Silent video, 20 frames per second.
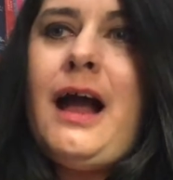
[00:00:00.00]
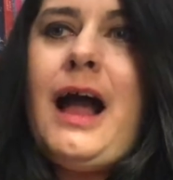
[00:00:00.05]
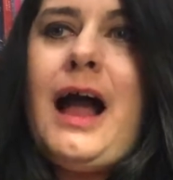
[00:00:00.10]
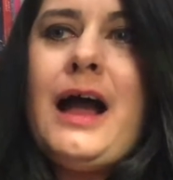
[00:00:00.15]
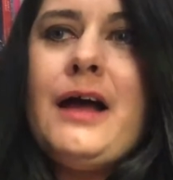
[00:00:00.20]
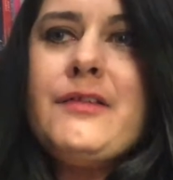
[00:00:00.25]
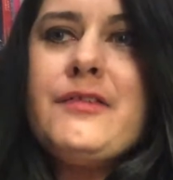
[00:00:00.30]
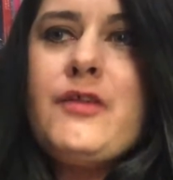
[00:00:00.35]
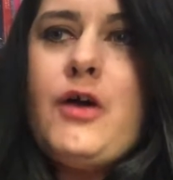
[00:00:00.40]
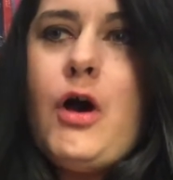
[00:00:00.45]

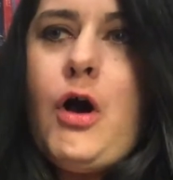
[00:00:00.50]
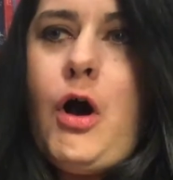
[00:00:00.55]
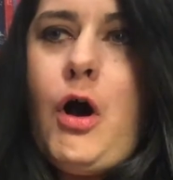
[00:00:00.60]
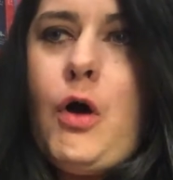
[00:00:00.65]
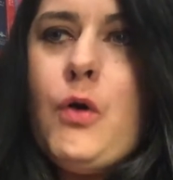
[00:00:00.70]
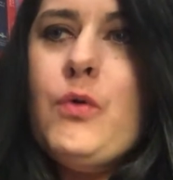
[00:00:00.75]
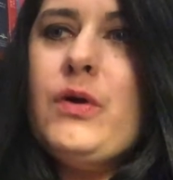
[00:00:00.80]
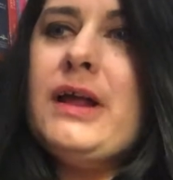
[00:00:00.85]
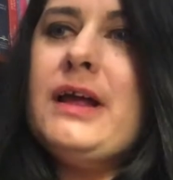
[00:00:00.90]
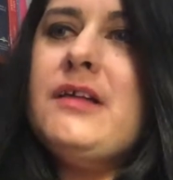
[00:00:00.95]
As a
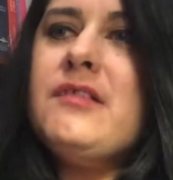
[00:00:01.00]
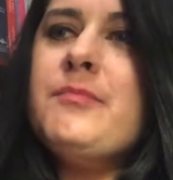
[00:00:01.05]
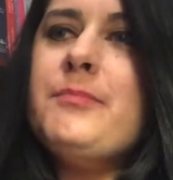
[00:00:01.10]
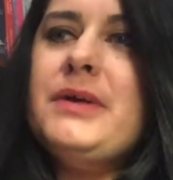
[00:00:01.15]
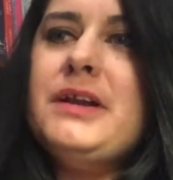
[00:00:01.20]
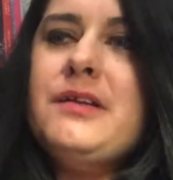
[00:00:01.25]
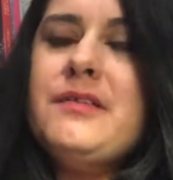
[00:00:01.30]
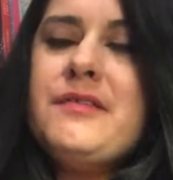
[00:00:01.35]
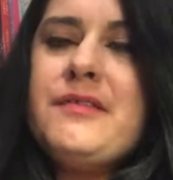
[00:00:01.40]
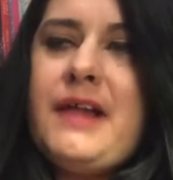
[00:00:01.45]
whole, it has
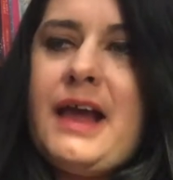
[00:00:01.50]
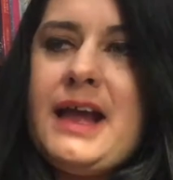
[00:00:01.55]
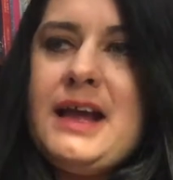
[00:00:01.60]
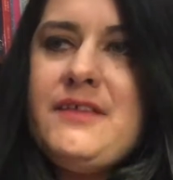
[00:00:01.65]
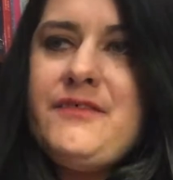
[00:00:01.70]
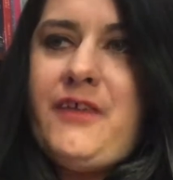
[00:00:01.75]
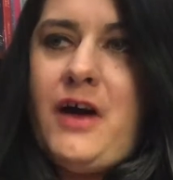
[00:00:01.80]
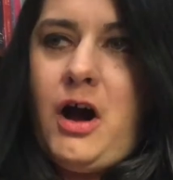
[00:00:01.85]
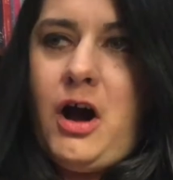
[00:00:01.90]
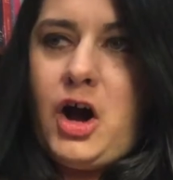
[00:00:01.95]
been a
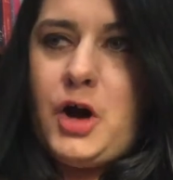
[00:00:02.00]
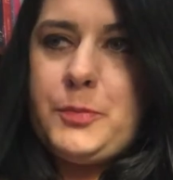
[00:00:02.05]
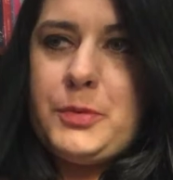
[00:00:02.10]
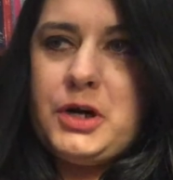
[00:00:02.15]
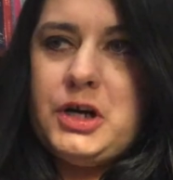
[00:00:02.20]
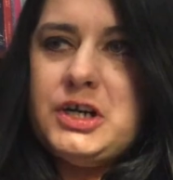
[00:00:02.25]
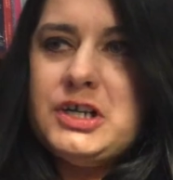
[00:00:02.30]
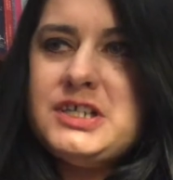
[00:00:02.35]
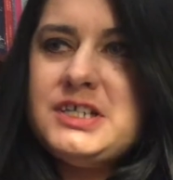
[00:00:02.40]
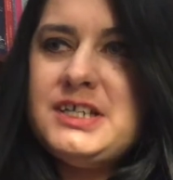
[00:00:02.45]
safe
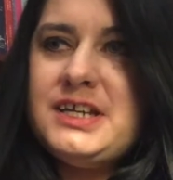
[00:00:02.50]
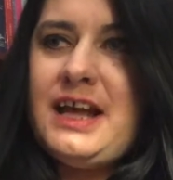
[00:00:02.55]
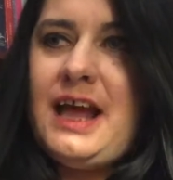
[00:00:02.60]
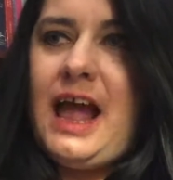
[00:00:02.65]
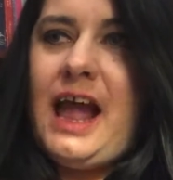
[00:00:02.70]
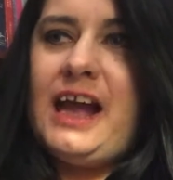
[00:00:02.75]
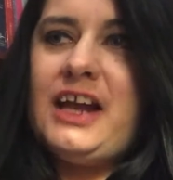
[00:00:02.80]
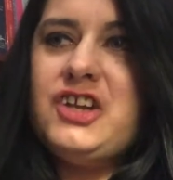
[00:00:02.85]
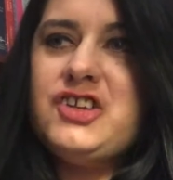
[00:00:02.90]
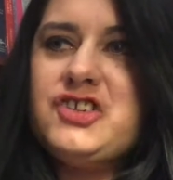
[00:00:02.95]
harbour to
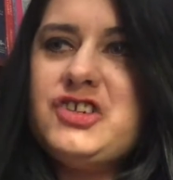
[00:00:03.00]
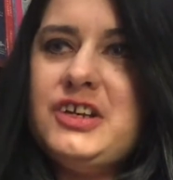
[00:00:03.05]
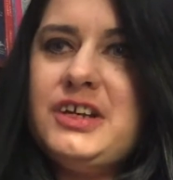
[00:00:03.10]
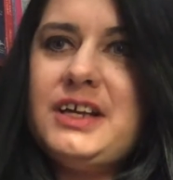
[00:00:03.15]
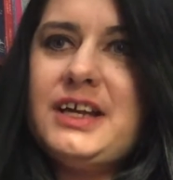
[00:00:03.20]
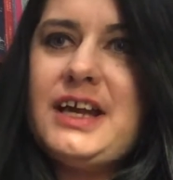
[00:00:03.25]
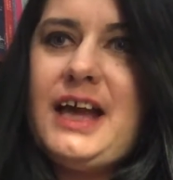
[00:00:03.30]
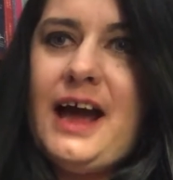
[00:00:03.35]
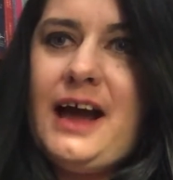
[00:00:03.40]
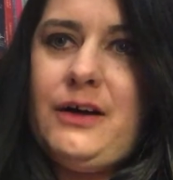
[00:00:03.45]
the
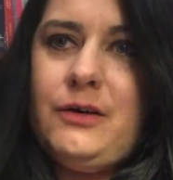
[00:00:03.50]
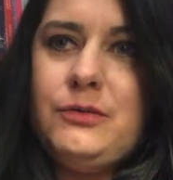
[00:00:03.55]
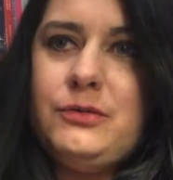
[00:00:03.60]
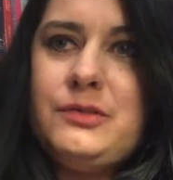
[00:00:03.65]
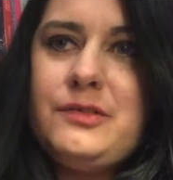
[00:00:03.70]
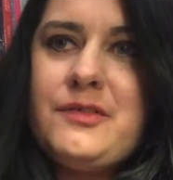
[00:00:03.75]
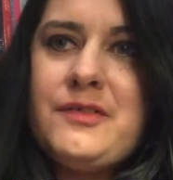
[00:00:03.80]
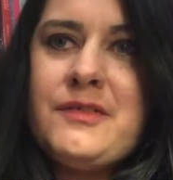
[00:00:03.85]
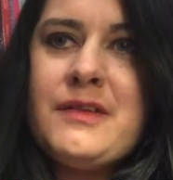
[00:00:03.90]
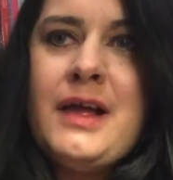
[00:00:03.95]
ancient
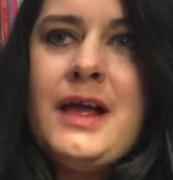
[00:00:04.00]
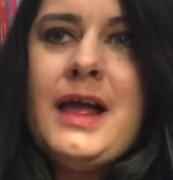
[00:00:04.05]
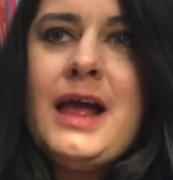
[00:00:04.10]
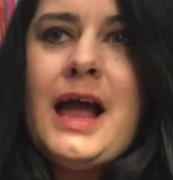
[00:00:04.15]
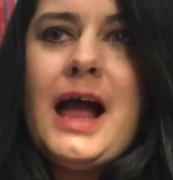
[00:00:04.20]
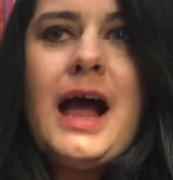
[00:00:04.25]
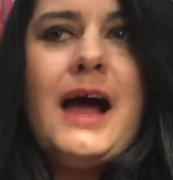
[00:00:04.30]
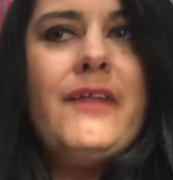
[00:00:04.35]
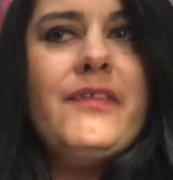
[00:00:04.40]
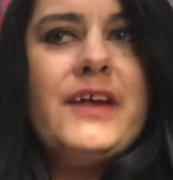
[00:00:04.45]
Celts
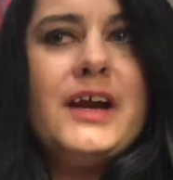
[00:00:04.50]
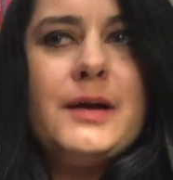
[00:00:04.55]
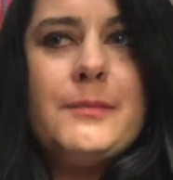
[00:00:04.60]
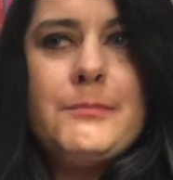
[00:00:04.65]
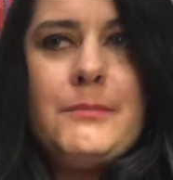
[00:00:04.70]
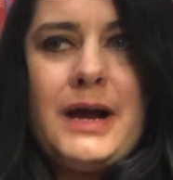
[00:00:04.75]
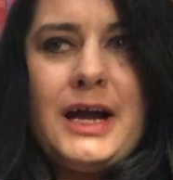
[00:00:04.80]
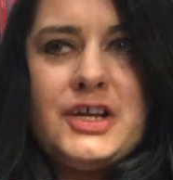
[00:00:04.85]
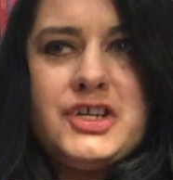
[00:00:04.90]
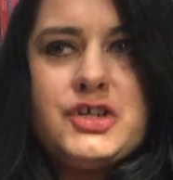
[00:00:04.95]
and their
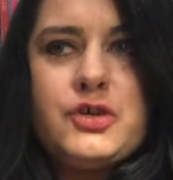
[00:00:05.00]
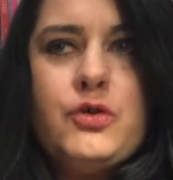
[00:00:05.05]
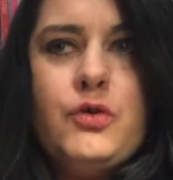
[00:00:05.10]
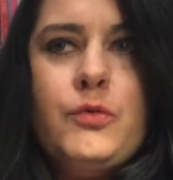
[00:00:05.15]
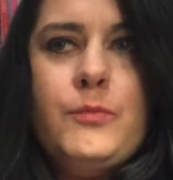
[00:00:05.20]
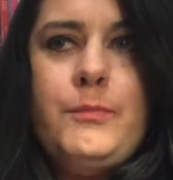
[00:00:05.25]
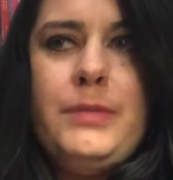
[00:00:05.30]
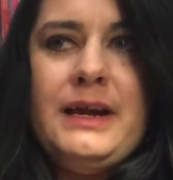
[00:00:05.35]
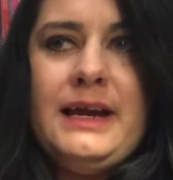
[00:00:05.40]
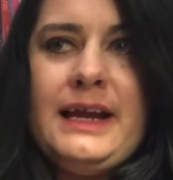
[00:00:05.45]

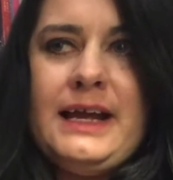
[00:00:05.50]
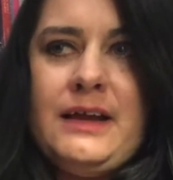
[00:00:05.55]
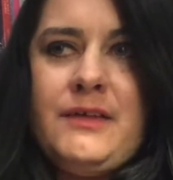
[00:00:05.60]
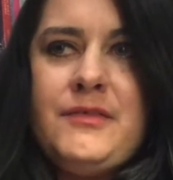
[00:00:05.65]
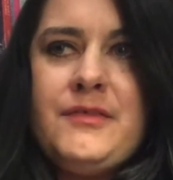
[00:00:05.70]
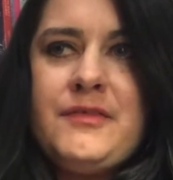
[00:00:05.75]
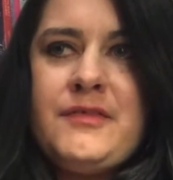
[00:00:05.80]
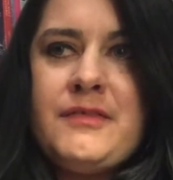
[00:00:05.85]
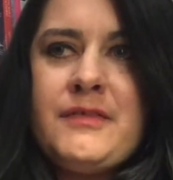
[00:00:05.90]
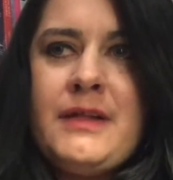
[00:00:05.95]
magical
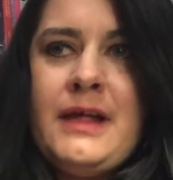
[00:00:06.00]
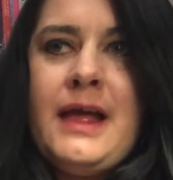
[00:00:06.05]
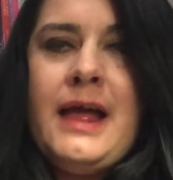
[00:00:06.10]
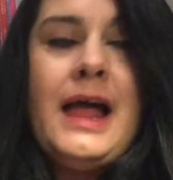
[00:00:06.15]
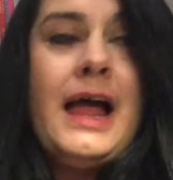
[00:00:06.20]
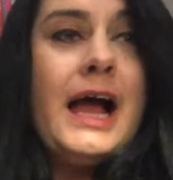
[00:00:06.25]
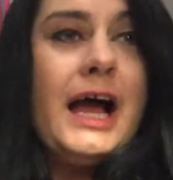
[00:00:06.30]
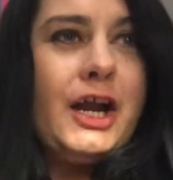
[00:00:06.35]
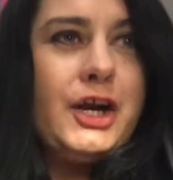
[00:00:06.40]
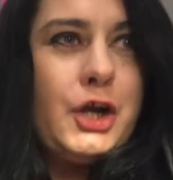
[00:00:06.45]
beliefs,
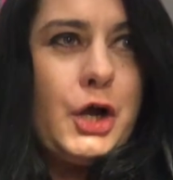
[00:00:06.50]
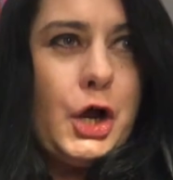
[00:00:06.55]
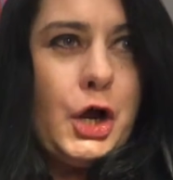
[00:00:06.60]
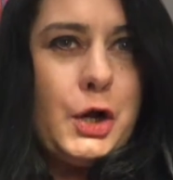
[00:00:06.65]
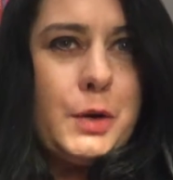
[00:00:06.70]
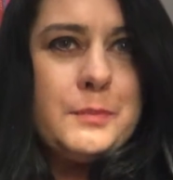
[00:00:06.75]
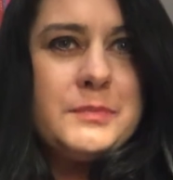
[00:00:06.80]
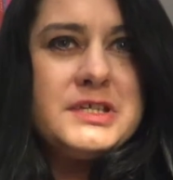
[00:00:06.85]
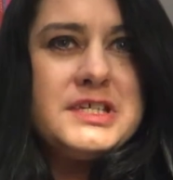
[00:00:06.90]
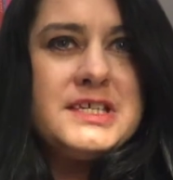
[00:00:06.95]
and
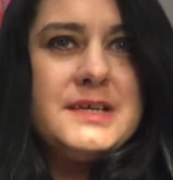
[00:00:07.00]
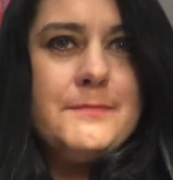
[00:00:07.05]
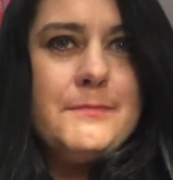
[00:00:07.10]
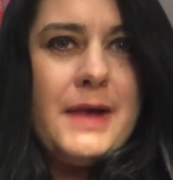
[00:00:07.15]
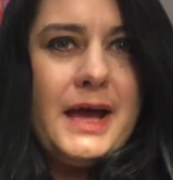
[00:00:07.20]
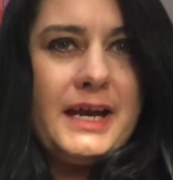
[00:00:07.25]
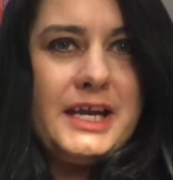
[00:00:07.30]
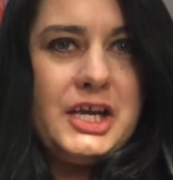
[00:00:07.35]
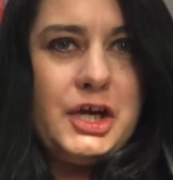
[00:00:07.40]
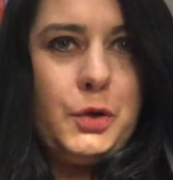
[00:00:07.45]
home to
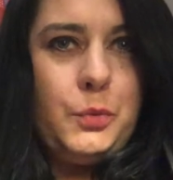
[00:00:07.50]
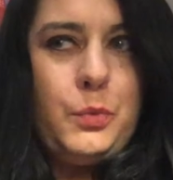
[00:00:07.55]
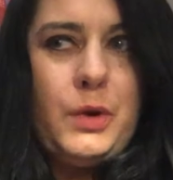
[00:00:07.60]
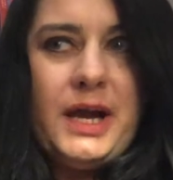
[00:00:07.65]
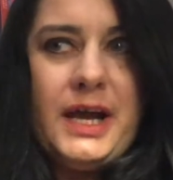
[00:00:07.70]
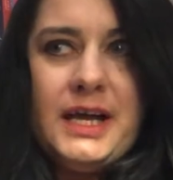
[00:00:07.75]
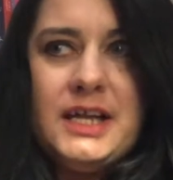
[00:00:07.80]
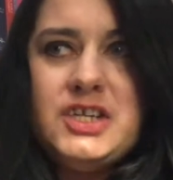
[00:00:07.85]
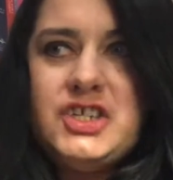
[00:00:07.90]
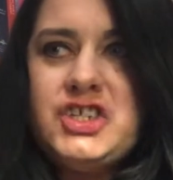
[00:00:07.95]
many a
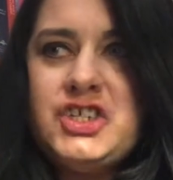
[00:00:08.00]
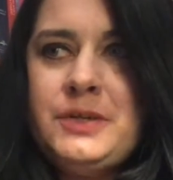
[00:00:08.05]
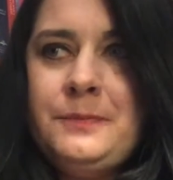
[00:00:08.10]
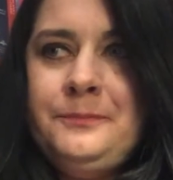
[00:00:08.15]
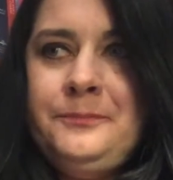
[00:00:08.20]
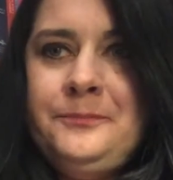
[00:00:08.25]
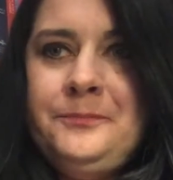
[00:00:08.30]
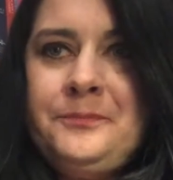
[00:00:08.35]
witch.